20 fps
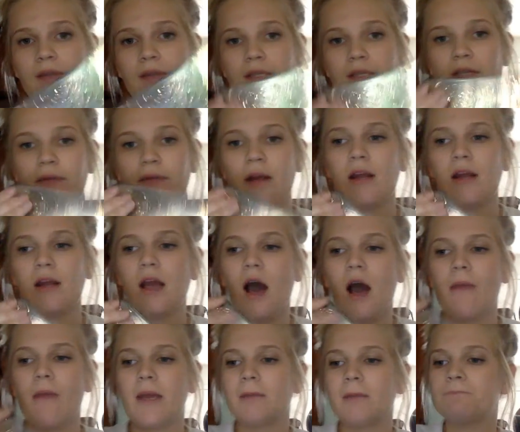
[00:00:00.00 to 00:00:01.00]
these are very
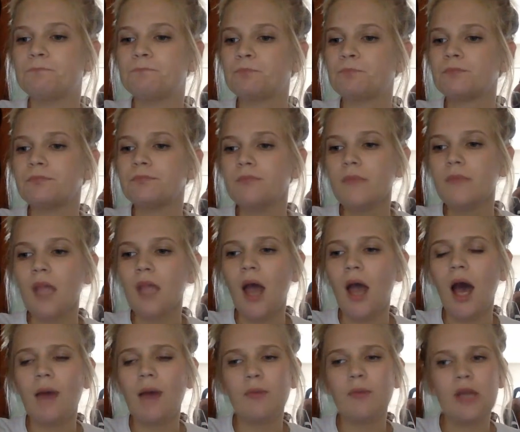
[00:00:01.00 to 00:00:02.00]
calming.